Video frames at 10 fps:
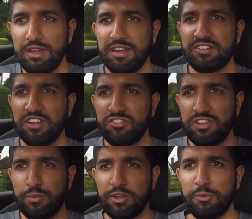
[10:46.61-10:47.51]

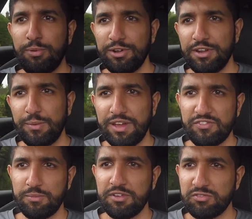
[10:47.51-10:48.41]
Essentially, when you're pulling away
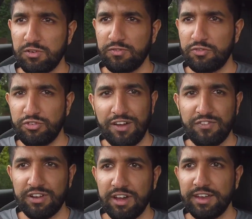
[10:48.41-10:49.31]
from a sort of
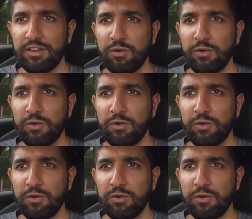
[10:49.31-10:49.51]
traffic light